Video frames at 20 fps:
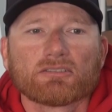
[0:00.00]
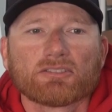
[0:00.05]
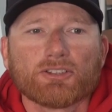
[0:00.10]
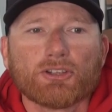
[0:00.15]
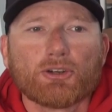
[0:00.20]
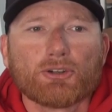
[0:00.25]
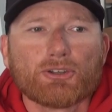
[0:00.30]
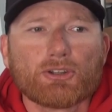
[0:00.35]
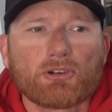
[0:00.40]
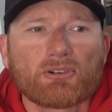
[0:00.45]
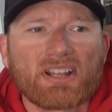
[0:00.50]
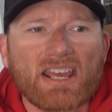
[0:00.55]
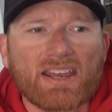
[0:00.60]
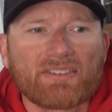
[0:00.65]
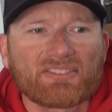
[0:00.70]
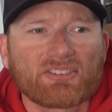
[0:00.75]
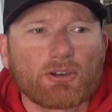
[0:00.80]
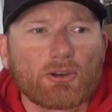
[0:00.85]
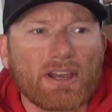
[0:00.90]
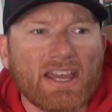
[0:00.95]
You know, you don't
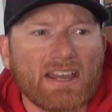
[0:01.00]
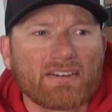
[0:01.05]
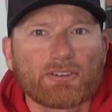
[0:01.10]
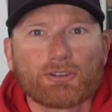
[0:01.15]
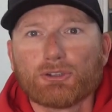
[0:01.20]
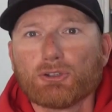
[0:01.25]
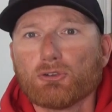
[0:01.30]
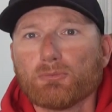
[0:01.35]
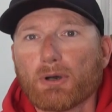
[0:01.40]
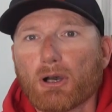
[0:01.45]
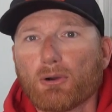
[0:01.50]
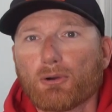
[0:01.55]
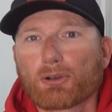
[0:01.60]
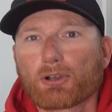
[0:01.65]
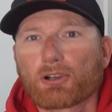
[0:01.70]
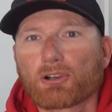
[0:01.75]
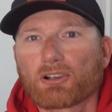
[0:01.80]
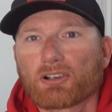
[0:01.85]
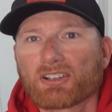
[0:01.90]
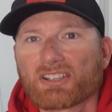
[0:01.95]
have to have a new boat
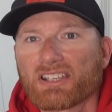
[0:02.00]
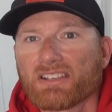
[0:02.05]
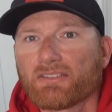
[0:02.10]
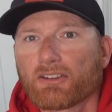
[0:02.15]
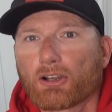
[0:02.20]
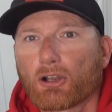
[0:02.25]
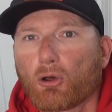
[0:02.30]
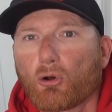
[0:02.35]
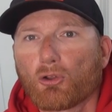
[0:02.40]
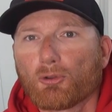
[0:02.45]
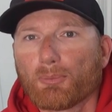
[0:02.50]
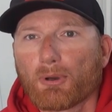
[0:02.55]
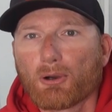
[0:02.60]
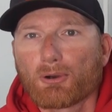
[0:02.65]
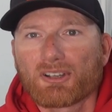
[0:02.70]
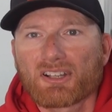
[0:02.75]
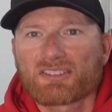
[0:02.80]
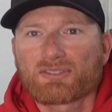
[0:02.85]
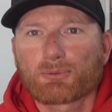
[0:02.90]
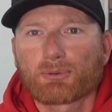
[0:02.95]
or even an old boat.
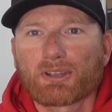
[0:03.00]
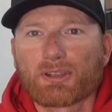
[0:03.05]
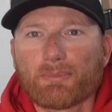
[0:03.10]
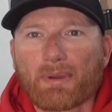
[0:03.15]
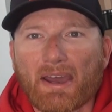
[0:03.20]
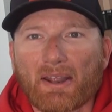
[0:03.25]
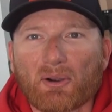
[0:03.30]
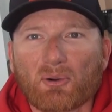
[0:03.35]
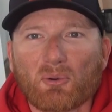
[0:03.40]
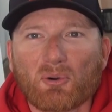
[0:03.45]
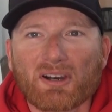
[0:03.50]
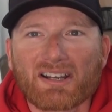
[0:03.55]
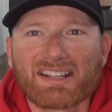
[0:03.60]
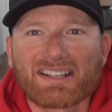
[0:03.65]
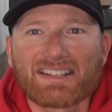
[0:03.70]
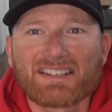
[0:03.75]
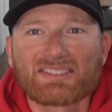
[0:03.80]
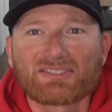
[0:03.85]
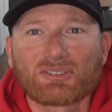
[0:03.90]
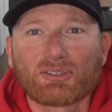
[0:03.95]
It doesn't really matter what
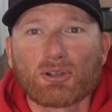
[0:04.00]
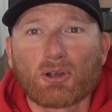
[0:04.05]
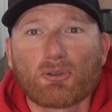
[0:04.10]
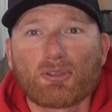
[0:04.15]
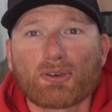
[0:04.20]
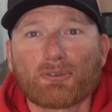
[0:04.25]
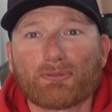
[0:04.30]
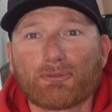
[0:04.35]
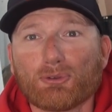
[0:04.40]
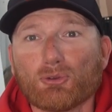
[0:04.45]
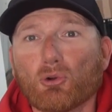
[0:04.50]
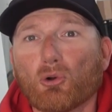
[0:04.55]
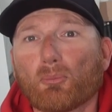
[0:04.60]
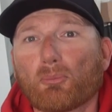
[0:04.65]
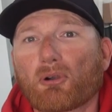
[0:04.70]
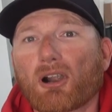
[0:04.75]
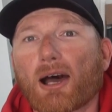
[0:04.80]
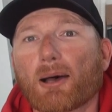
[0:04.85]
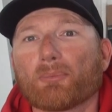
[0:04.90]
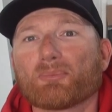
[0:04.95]
it is to know that fuel
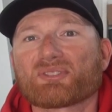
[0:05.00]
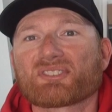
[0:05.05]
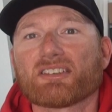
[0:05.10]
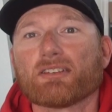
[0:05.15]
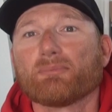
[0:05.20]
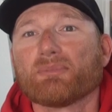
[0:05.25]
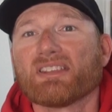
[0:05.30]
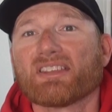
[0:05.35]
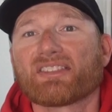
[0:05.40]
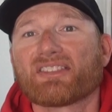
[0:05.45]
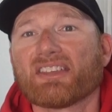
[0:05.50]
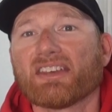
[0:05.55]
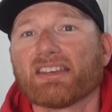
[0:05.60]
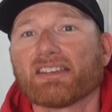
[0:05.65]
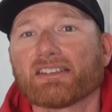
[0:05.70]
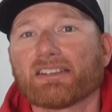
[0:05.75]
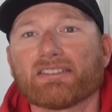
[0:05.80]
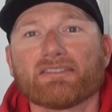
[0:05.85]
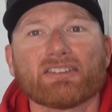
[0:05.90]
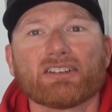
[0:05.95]
problems can be a
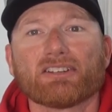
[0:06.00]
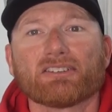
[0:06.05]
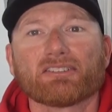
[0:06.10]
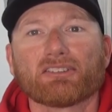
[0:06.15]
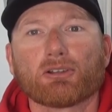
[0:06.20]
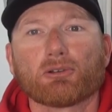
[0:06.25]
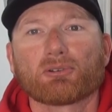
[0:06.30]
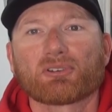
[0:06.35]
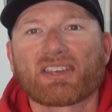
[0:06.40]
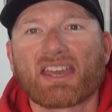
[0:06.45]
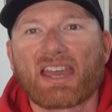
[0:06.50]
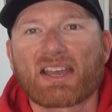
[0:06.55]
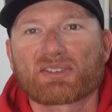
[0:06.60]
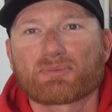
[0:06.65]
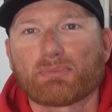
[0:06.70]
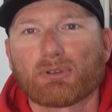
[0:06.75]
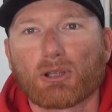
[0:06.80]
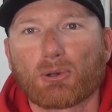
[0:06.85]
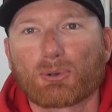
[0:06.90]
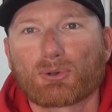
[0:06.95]
thing, even in little gas
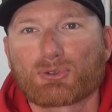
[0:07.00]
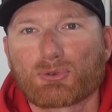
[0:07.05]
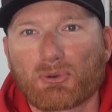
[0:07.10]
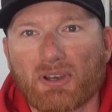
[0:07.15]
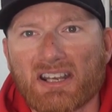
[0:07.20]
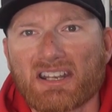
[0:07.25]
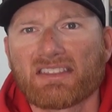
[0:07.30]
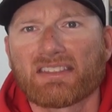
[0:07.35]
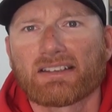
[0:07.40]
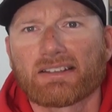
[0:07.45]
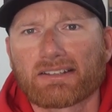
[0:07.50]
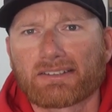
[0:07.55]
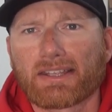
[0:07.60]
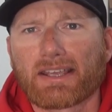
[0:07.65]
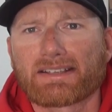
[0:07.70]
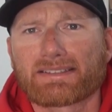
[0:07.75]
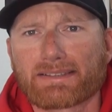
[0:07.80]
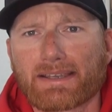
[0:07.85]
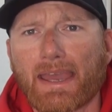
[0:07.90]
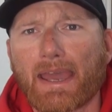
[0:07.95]
blowers, anything that
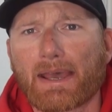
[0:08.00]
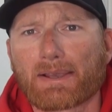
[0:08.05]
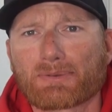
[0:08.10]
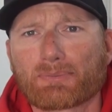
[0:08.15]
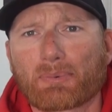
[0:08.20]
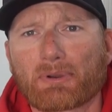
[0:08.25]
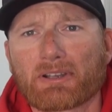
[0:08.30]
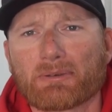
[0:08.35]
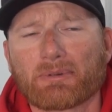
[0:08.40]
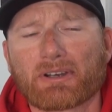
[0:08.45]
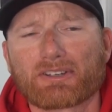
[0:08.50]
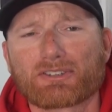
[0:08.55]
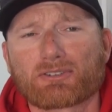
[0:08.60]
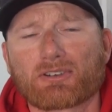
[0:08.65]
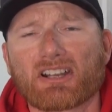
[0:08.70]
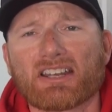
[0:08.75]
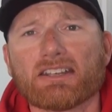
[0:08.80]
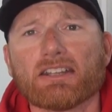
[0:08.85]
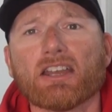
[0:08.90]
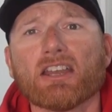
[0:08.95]
takes gas pretty much,
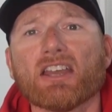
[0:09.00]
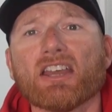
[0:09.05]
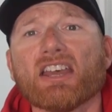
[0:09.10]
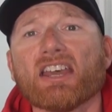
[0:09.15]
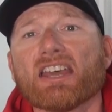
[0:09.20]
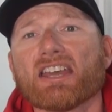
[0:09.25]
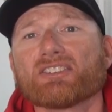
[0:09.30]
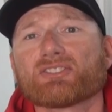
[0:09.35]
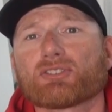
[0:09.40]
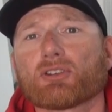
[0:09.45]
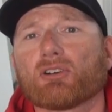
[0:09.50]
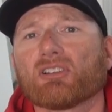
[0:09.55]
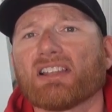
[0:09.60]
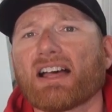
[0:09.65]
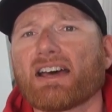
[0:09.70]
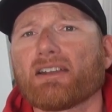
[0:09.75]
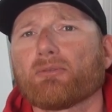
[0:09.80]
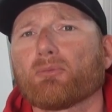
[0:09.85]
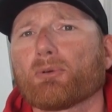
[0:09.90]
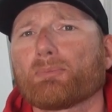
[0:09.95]
right? And so a
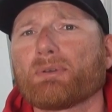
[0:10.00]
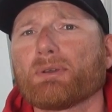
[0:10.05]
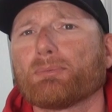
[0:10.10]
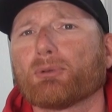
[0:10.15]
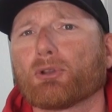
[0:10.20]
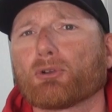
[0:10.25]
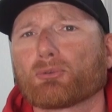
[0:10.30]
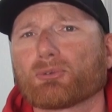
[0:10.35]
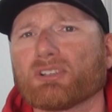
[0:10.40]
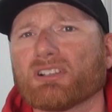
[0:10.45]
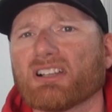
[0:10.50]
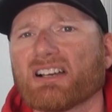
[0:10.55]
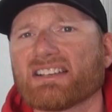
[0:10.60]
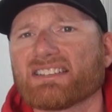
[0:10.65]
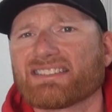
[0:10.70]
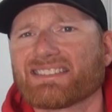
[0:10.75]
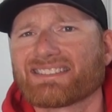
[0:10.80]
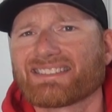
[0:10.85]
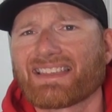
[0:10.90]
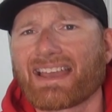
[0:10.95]
lot of what people don't
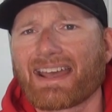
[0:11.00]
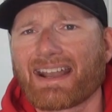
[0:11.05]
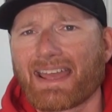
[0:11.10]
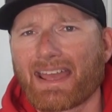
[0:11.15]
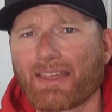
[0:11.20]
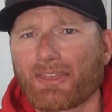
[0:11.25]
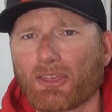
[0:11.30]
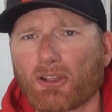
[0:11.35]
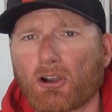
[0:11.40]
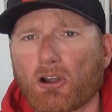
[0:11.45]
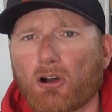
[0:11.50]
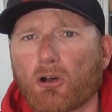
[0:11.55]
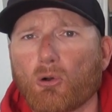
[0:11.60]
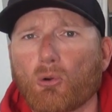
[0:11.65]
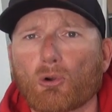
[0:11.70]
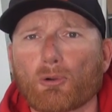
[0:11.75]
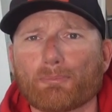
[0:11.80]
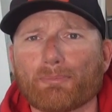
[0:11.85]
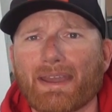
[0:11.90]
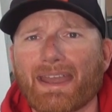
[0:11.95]
realize is that ethanol
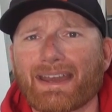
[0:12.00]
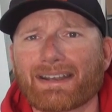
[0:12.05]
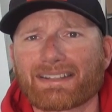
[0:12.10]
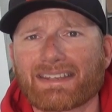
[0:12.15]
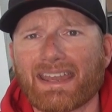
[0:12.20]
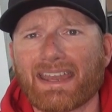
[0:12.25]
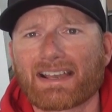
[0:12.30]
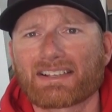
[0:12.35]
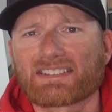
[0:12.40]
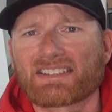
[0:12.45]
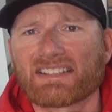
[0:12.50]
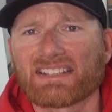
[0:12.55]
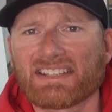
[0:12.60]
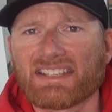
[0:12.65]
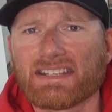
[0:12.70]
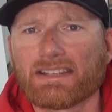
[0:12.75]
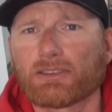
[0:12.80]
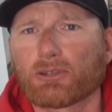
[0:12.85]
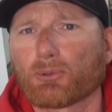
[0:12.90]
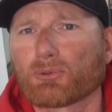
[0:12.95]
or bad gas can
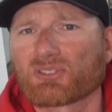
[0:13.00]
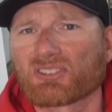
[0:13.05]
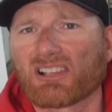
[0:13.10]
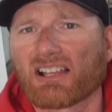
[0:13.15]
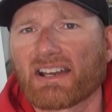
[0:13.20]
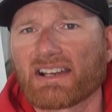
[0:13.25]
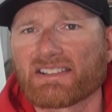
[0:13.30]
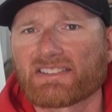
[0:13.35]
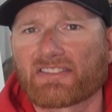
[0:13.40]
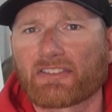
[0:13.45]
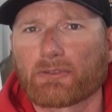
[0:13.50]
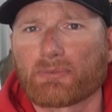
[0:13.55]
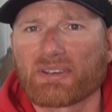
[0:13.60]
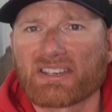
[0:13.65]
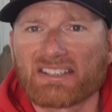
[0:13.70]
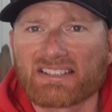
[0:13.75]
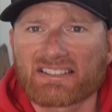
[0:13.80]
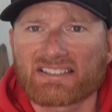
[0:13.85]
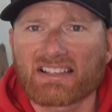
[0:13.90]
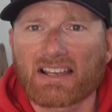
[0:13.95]
eat those lines from the
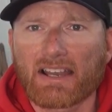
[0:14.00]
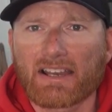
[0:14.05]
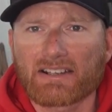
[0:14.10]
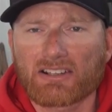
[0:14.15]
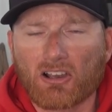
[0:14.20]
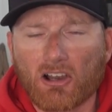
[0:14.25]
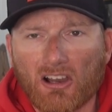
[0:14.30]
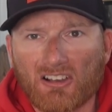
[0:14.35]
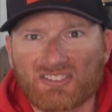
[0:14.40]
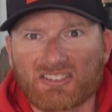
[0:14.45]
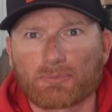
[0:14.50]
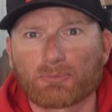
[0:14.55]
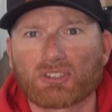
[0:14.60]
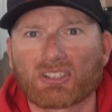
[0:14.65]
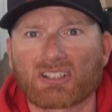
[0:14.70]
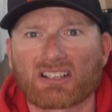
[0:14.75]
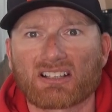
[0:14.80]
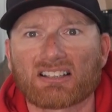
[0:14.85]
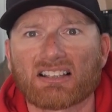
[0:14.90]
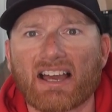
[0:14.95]
inside, cause them
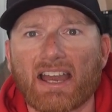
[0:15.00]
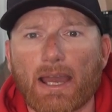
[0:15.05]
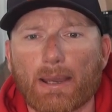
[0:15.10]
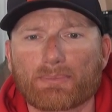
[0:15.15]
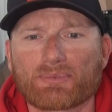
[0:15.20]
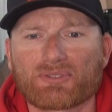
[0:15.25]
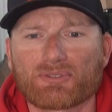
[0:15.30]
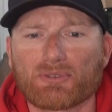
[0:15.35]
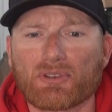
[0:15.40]
to collapse.